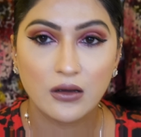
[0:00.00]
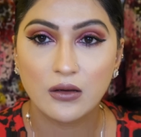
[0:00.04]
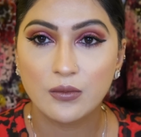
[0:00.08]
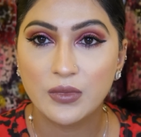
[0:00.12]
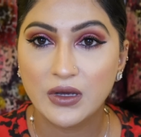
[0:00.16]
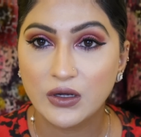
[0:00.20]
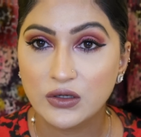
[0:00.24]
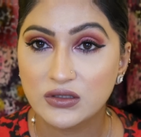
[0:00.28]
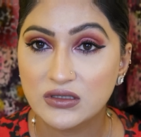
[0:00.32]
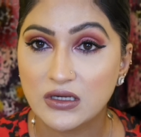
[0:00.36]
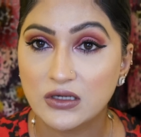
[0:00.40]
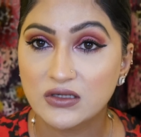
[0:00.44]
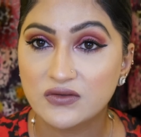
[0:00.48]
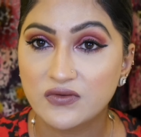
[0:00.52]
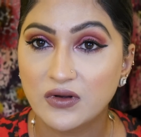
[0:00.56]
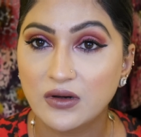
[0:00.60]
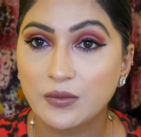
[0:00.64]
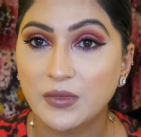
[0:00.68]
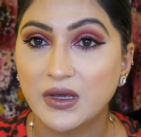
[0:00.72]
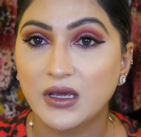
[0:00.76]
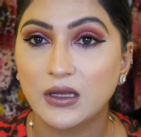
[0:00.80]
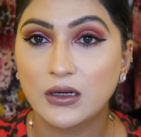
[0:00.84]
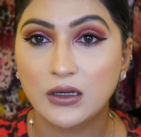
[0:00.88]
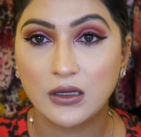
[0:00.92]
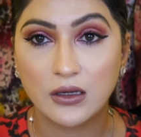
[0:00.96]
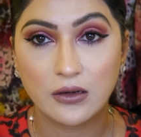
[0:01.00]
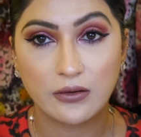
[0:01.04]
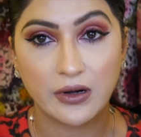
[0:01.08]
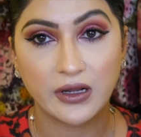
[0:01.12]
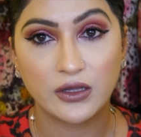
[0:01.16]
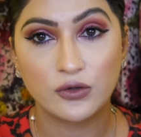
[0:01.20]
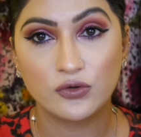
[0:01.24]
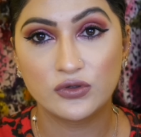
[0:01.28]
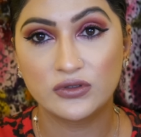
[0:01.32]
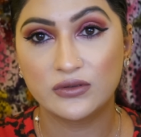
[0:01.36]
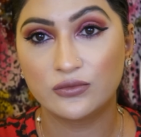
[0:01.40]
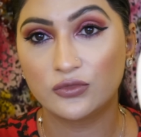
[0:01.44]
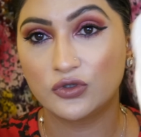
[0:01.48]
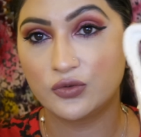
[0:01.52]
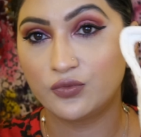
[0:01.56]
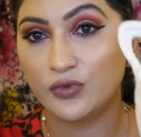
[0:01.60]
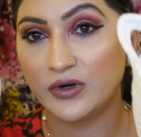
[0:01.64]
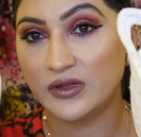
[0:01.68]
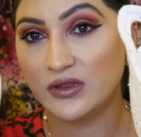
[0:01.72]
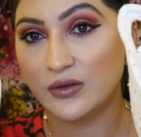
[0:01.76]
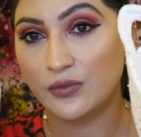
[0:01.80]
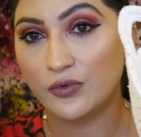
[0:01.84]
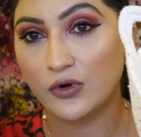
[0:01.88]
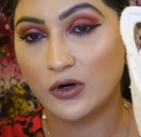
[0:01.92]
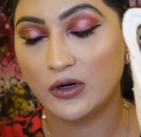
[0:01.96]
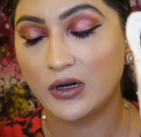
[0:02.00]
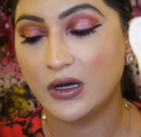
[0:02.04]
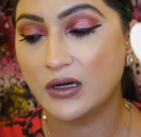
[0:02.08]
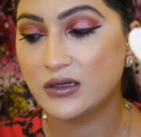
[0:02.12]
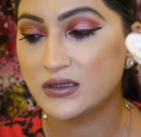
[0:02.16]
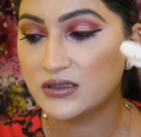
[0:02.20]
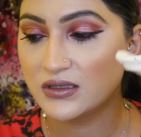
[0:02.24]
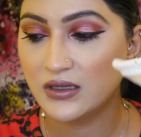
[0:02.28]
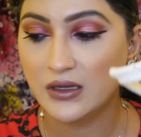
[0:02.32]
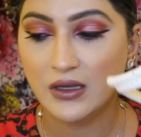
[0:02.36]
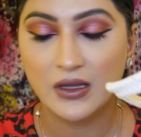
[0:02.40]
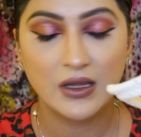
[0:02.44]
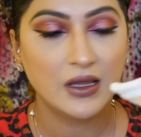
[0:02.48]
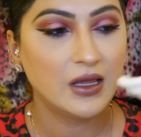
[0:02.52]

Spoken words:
Because I was filming in here, I use them to bring the products.